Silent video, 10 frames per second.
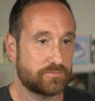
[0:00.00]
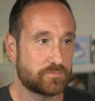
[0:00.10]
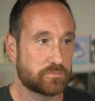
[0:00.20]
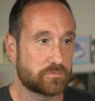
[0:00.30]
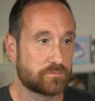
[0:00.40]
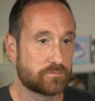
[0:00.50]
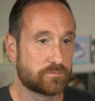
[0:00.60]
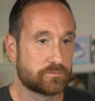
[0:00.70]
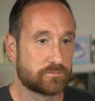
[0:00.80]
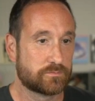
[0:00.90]

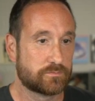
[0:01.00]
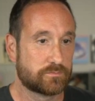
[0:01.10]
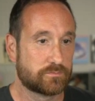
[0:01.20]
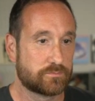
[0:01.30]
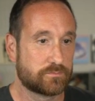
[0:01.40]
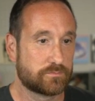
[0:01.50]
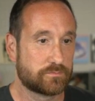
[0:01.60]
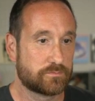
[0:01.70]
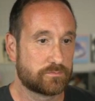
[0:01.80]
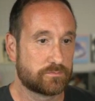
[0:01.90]

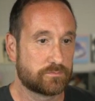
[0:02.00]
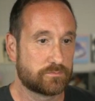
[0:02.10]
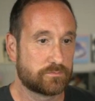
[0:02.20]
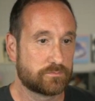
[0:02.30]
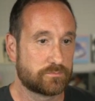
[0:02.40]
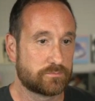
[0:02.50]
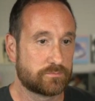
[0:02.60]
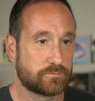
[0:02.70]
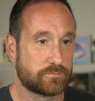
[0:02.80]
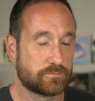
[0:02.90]

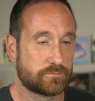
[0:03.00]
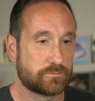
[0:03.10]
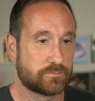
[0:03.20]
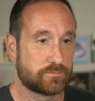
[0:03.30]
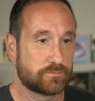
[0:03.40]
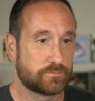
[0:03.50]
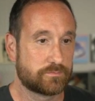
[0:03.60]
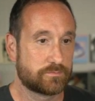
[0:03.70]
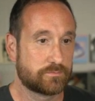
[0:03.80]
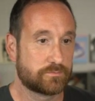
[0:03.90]

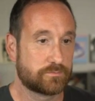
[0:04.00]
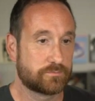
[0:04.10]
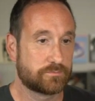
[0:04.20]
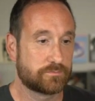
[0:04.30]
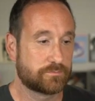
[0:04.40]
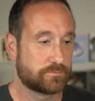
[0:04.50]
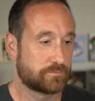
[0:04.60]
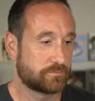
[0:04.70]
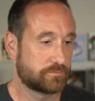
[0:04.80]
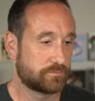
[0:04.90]

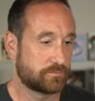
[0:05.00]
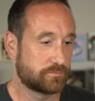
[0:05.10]
(not speaking)